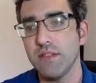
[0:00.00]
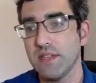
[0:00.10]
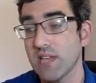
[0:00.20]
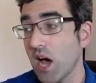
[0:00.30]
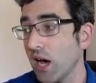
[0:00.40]

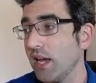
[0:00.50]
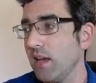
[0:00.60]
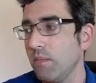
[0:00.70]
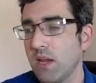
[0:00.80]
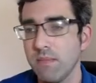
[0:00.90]
high
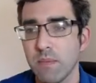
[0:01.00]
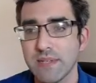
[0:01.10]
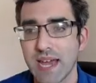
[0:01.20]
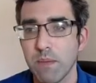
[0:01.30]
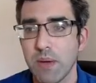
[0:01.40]
minimum
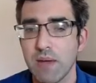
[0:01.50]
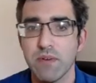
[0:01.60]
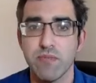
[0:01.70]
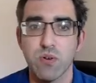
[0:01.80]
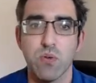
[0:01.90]
down payment
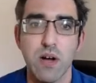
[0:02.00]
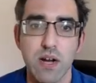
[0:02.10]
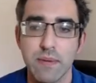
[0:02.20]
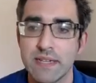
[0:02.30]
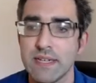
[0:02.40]

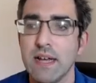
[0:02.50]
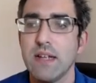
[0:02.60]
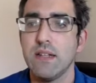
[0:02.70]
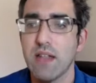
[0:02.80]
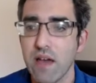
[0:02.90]
requirement
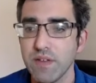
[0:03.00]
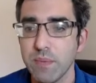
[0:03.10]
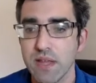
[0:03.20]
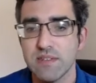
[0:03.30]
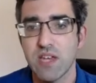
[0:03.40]
levied
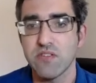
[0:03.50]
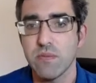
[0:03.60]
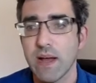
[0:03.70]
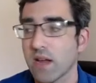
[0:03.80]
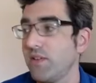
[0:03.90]
by the Central
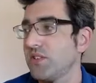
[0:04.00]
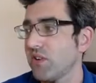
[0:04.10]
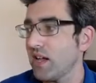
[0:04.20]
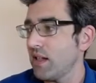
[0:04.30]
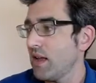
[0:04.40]
Bank of
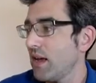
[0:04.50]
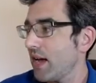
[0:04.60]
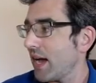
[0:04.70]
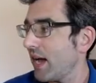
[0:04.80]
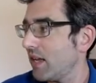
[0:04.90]
Israel.
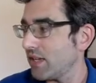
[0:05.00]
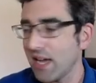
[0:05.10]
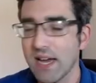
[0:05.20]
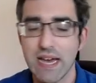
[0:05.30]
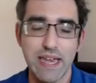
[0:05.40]
And
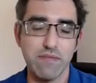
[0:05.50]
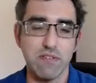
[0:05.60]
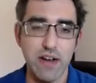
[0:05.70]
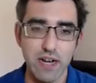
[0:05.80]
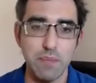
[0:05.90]
I have
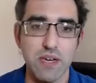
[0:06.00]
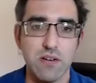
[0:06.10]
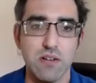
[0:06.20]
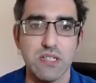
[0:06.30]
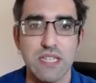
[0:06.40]
rarely been
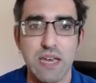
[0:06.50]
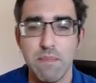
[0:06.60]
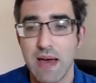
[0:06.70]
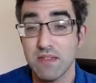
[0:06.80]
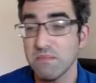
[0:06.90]
called a
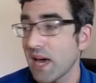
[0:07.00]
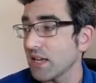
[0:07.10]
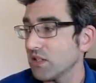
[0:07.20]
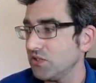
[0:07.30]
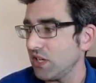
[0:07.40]

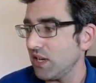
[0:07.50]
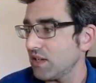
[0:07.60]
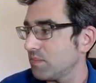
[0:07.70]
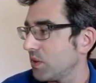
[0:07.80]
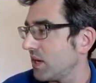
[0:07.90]
mathematical genius,
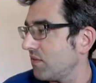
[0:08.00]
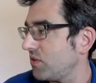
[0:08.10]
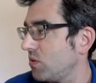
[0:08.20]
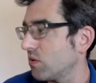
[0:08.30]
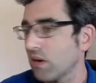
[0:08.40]
but if you